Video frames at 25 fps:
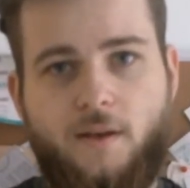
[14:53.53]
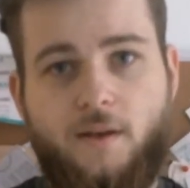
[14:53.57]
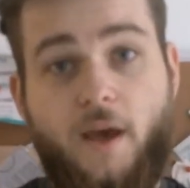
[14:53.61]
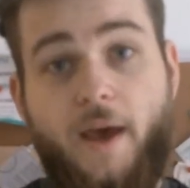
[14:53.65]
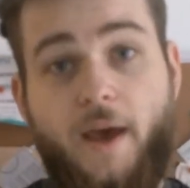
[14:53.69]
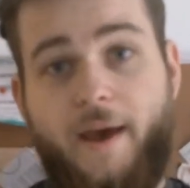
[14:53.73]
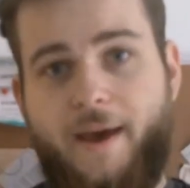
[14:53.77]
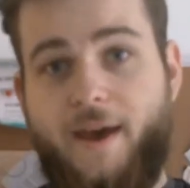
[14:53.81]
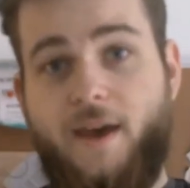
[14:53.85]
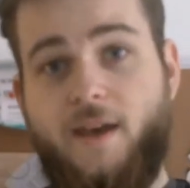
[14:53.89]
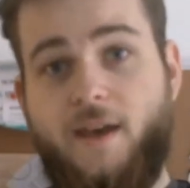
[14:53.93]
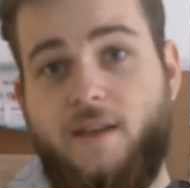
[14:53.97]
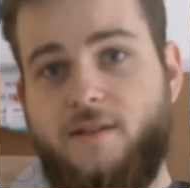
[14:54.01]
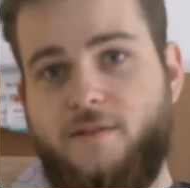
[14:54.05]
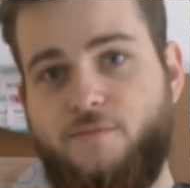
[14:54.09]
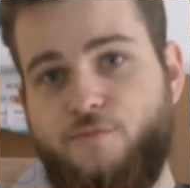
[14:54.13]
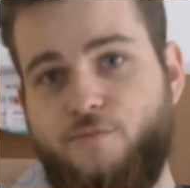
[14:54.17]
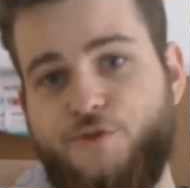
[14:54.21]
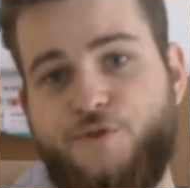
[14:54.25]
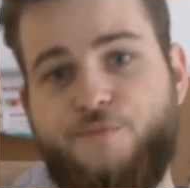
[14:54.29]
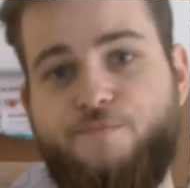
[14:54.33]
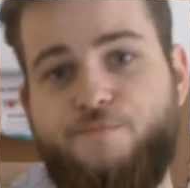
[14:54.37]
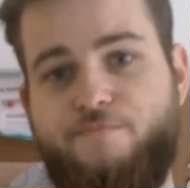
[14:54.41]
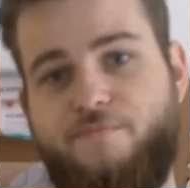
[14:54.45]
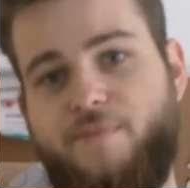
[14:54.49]
and he
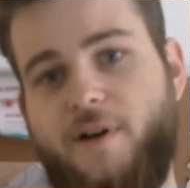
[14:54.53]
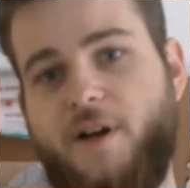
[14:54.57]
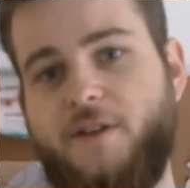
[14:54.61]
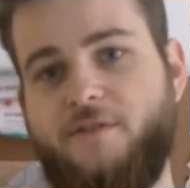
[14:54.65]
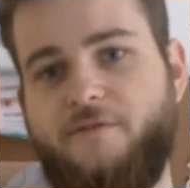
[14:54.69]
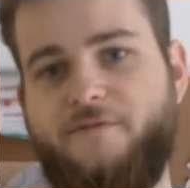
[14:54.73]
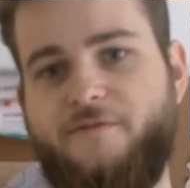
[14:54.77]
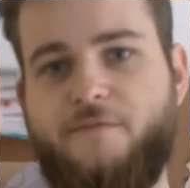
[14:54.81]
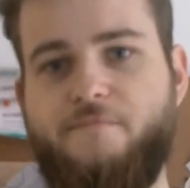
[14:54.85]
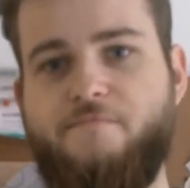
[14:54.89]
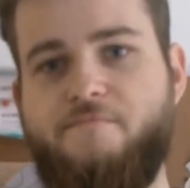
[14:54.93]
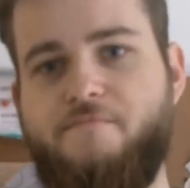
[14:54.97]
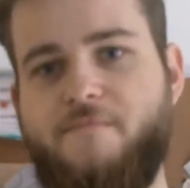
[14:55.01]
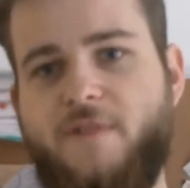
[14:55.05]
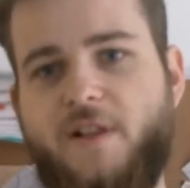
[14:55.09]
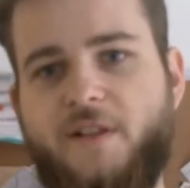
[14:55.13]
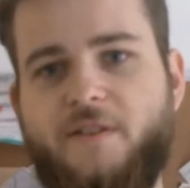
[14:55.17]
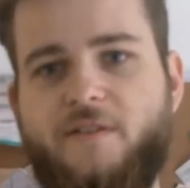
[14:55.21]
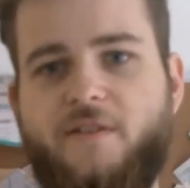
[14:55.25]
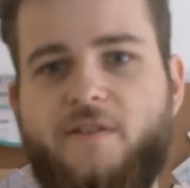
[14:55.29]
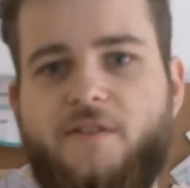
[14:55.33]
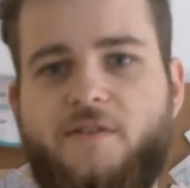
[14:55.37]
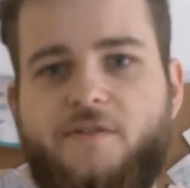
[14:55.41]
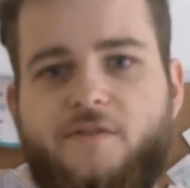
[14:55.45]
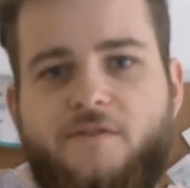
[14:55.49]
was part of a
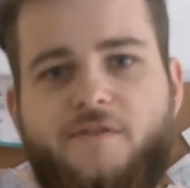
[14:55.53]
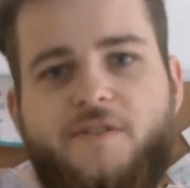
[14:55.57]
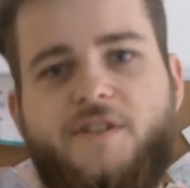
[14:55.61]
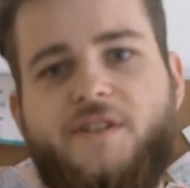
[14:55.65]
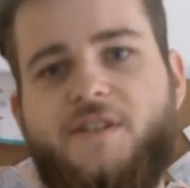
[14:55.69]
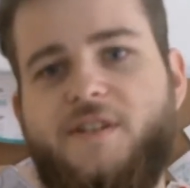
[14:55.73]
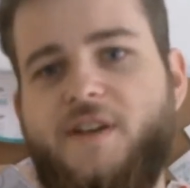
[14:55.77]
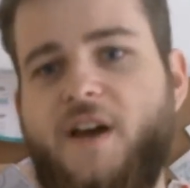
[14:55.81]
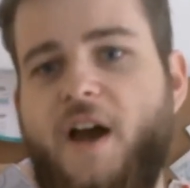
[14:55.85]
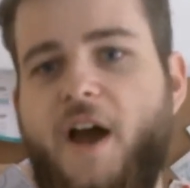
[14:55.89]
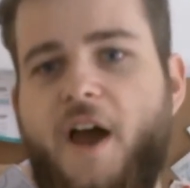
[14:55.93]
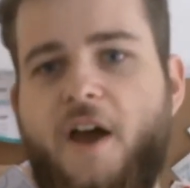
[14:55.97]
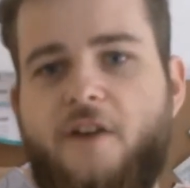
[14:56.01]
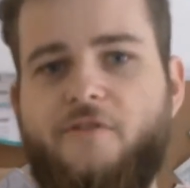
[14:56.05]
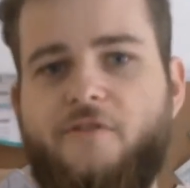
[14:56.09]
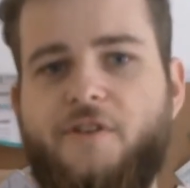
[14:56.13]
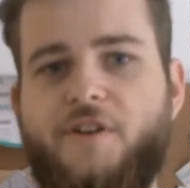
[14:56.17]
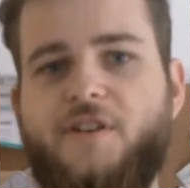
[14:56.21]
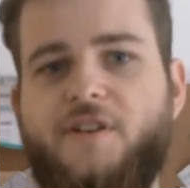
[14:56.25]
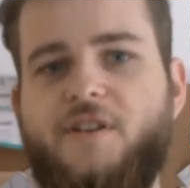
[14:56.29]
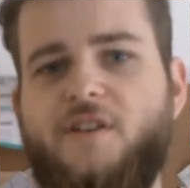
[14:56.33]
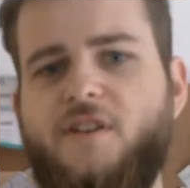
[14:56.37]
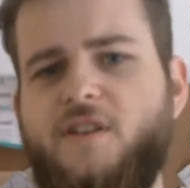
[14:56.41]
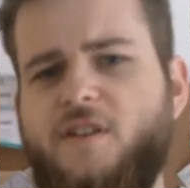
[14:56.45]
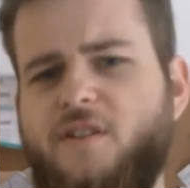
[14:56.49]
military
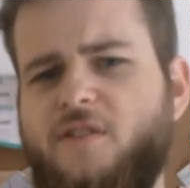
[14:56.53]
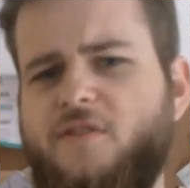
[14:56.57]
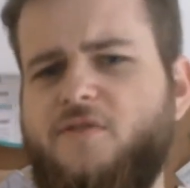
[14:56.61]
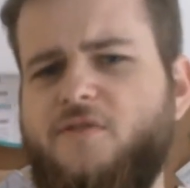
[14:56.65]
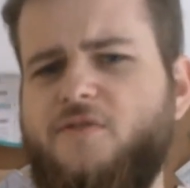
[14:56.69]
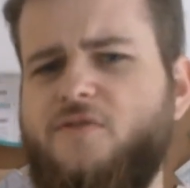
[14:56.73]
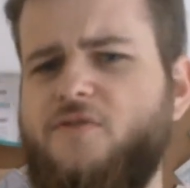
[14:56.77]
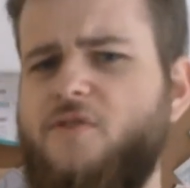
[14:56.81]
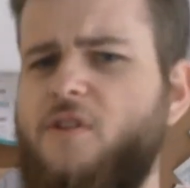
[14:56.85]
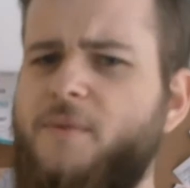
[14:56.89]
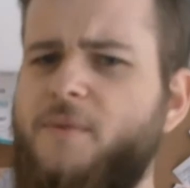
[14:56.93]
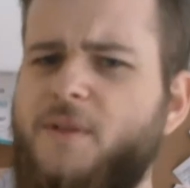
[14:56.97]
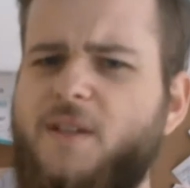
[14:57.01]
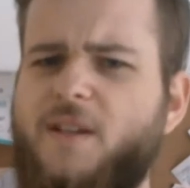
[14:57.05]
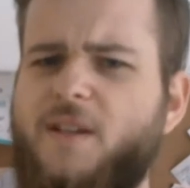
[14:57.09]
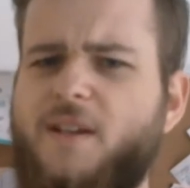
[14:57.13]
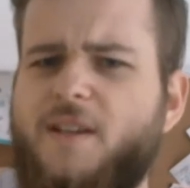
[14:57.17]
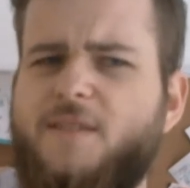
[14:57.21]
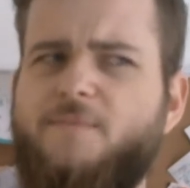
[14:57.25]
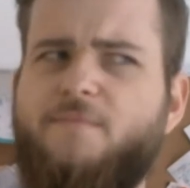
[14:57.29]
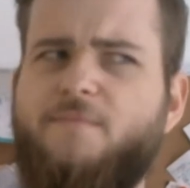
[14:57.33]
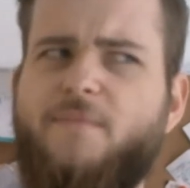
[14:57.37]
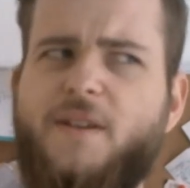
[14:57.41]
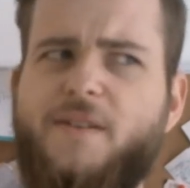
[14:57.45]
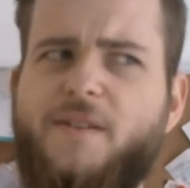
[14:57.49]
hierarchy,
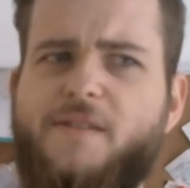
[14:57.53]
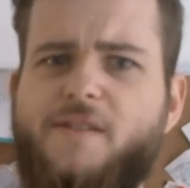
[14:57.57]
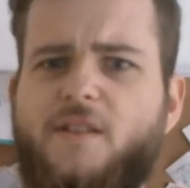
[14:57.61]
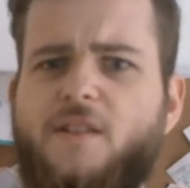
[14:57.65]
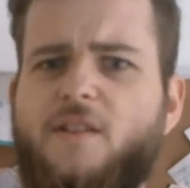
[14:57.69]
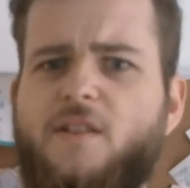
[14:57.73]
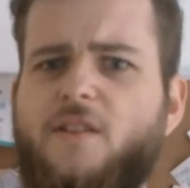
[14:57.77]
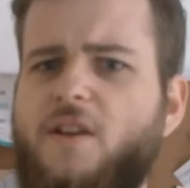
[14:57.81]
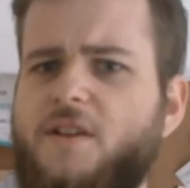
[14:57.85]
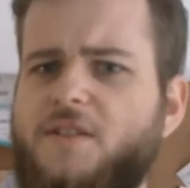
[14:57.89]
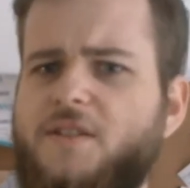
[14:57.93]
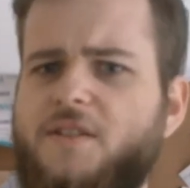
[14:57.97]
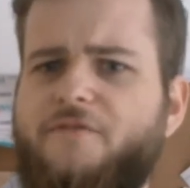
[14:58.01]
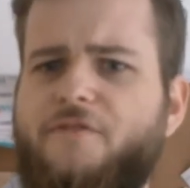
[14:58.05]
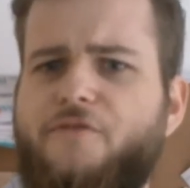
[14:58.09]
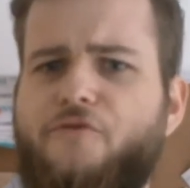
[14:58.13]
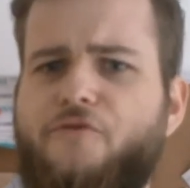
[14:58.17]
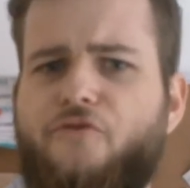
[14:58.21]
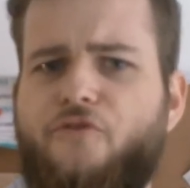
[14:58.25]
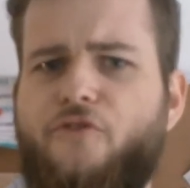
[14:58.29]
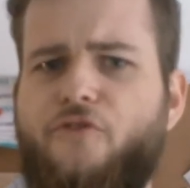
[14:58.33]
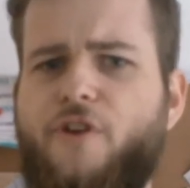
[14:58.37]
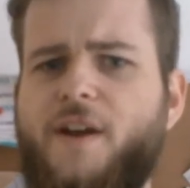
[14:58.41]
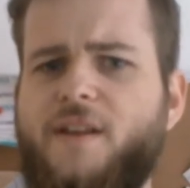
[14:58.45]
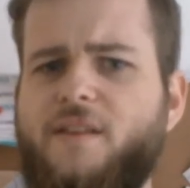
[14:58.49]
traumatized by the loss of a
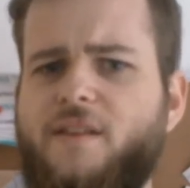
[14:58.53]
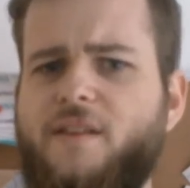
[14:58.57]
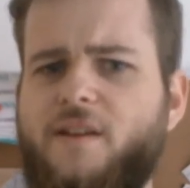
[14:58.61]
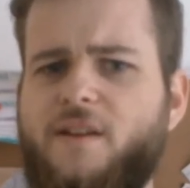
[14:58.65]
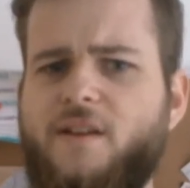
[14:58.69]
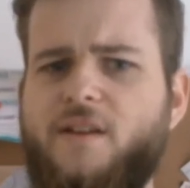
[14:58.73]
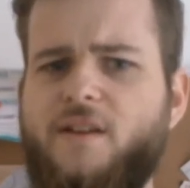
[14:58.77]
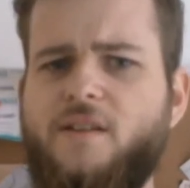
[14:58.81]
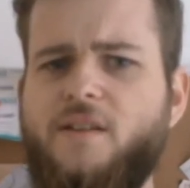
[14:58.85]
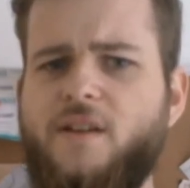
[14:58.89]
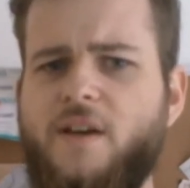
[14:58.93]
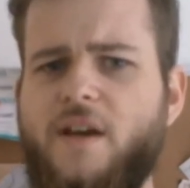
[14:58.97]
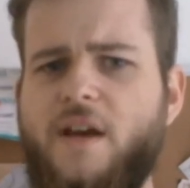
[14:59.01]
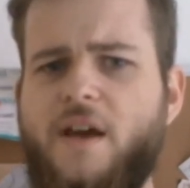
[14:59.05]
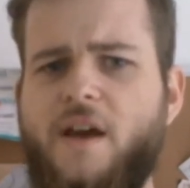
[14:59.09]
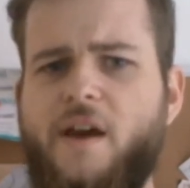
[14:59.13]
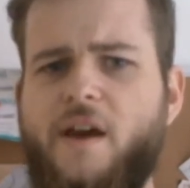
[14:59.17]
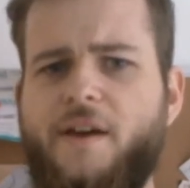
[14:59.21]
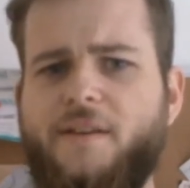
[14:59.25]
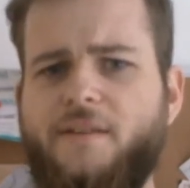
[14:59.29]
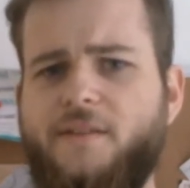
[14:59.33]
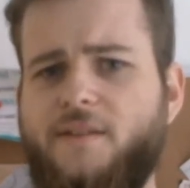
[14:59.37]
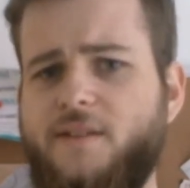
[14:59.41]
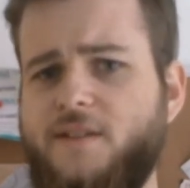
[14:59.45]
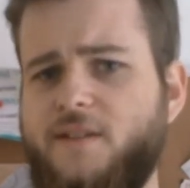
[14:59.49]
friend and
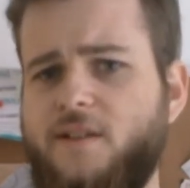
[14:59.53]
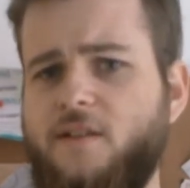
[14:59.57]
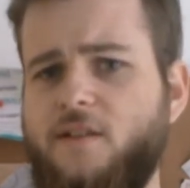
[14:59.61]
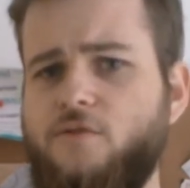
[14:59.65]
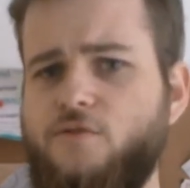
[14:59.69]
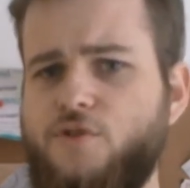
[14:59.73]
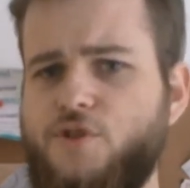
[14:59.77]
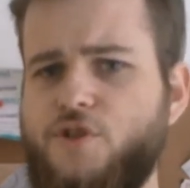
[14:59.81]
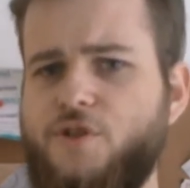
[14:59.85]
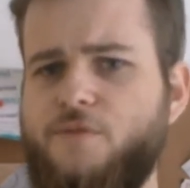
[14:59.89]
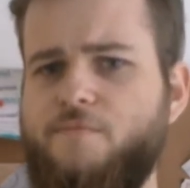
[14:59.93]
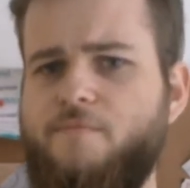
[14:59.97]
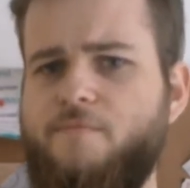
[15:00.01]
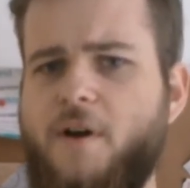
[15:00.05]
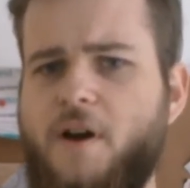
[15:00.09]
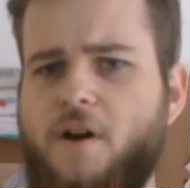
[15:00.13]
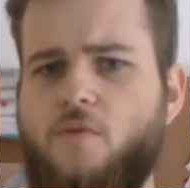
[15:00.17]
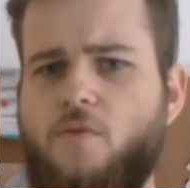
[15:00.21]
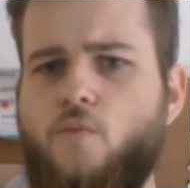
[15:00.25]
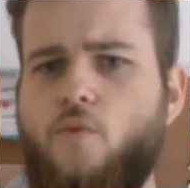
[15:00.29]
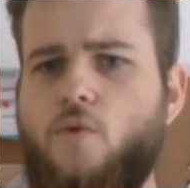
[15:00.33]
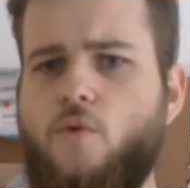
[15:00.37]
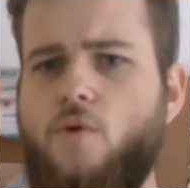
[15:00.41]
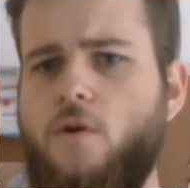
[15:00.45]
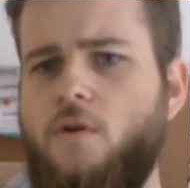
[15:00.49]
disillusioned by a
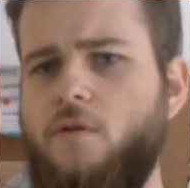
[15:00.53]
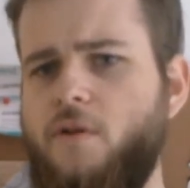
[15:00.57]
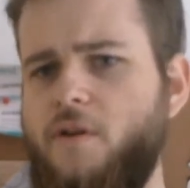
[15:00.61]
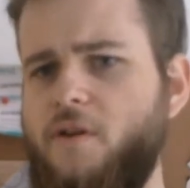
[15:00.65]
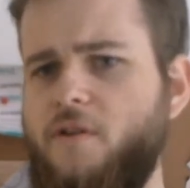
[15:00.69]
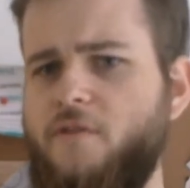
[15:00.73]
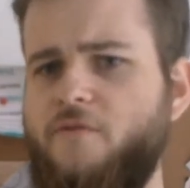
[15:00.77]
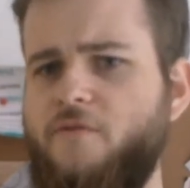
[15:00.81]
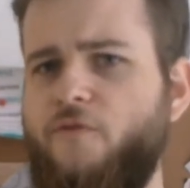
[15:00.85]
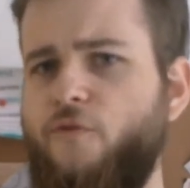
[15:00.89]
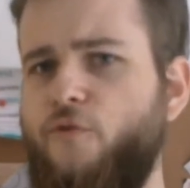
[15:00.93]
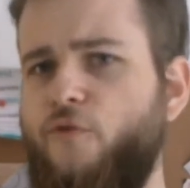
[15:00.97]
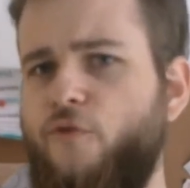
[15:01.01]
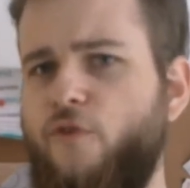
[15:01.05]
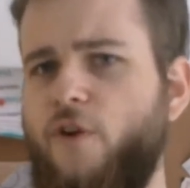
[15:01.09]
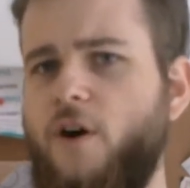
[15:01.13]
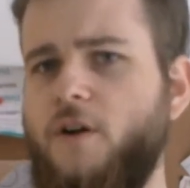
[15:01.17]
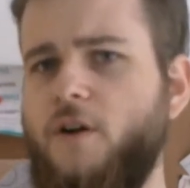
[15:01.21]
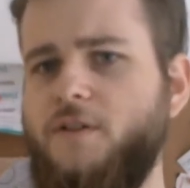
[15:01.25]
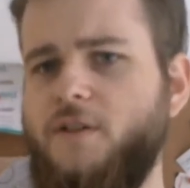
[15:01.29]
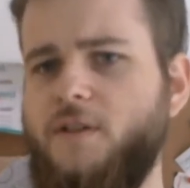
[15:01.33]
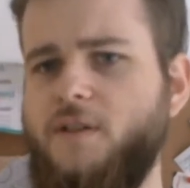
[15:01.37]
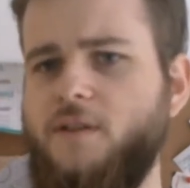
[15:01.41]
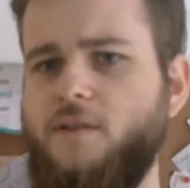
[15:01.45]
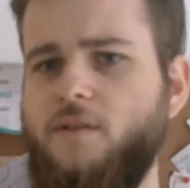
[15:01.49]
war he
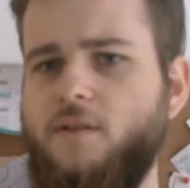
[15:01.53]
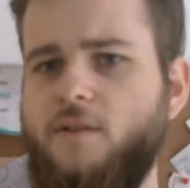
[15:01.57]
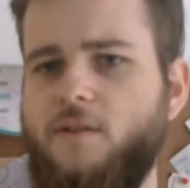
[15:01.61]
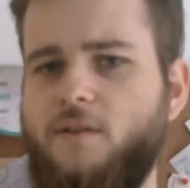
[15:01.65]
fought in.